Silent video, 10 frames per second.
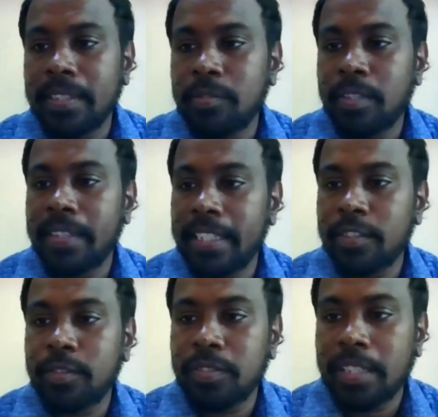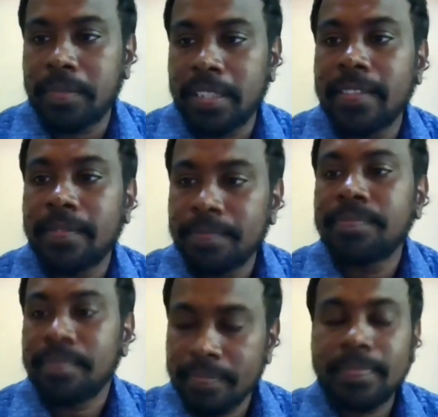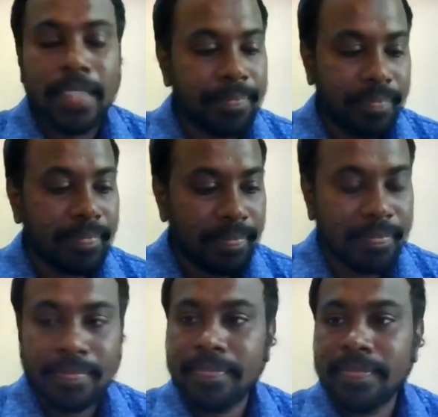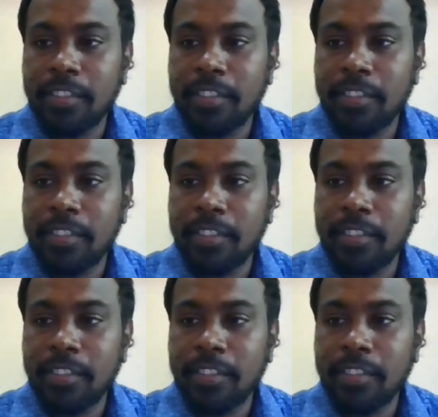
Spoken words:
who are willing to do something. Yeah. Thank you very much.